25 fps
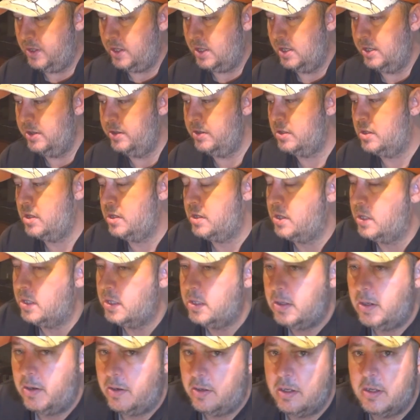clearances
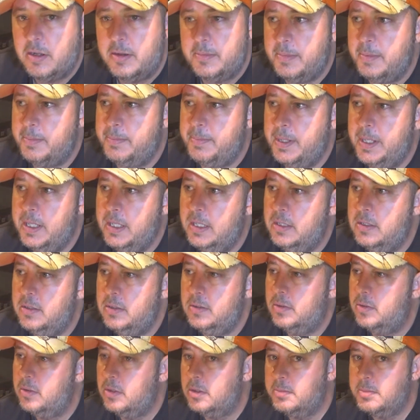are a little bit big
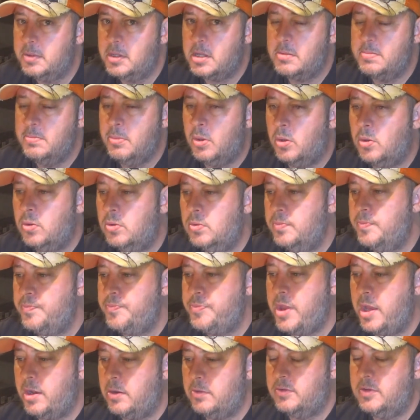or a little bit small,
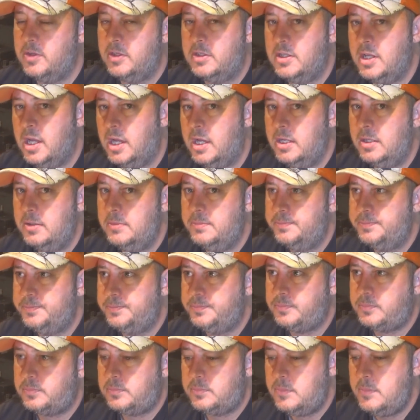that'll dictate
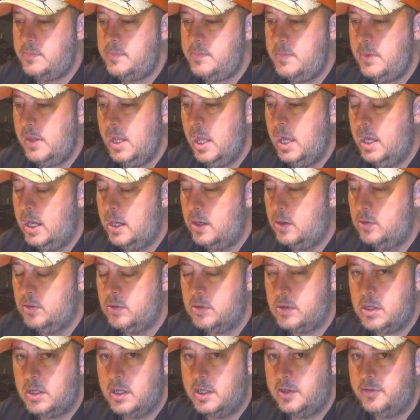uh,
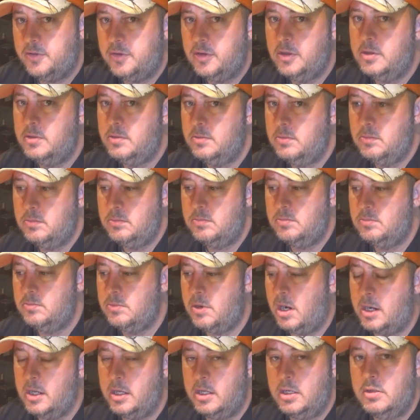oil selection and
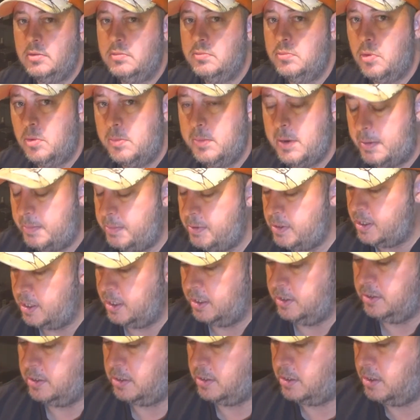run-in and warm-up
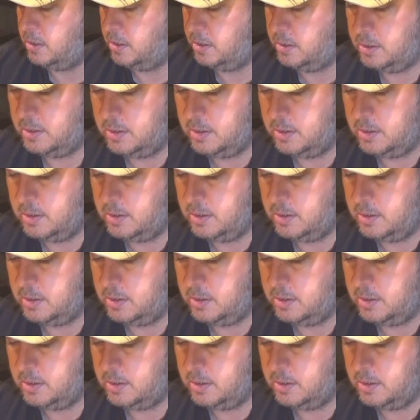procedures.